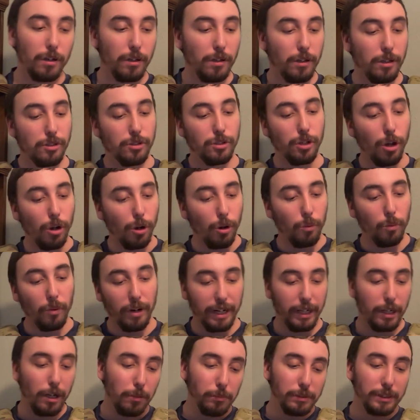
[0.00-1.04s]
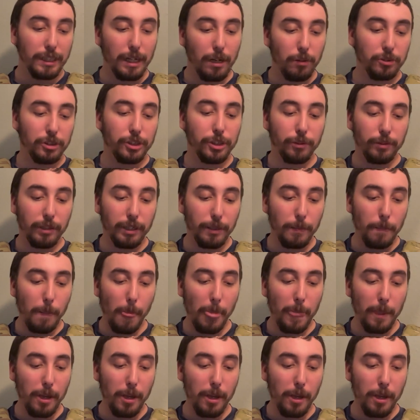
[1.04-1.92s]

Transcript: So when it comes down to it,